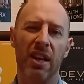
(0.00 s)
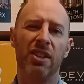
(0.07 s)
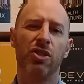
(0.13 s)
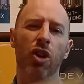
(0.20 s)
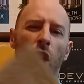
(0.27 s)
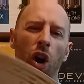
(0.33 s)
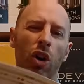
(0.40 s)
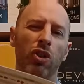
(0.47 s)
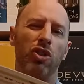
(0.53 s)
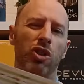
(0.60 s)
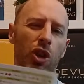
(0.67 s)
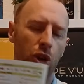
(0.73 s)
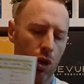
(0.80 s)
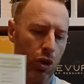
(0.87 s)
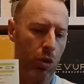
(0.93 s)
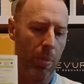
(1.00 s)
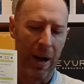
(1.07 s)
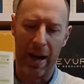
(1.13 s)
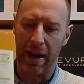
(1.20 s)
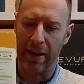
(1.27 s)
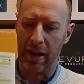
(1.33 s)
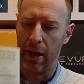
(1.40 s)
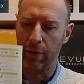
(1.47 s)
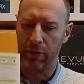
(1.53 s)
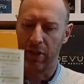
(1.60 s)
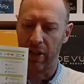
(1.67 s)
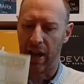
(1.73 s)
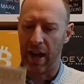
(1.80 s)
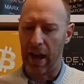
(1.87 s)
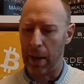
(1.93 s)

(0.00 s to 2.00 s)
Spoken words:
it's not too bad after that.